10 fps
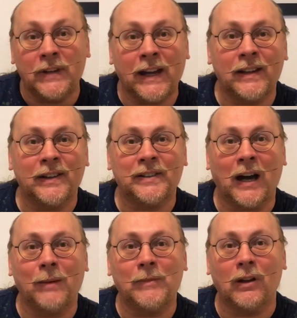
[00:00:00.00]
taken the
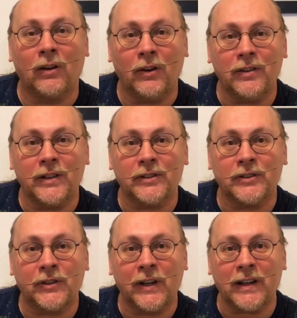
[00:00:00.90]
time to learn this
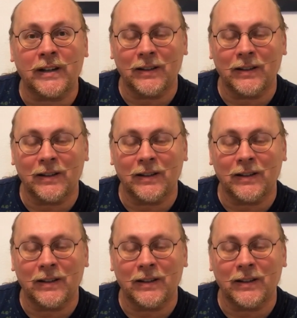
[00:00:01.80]
trick,